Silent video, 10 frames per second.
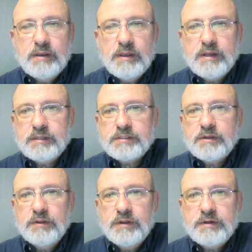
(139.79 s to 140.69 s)
and it's
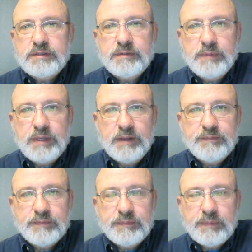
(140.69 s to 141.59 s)
clear to
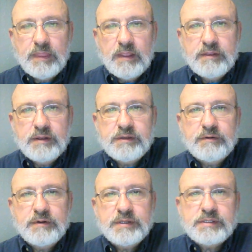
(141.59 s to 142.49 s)
me that
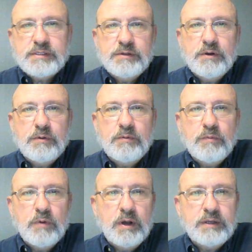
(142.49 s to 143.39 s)
there is no
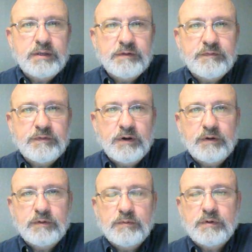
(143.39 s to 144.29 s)
one
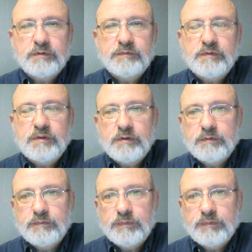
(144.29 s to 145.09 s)
default worldview.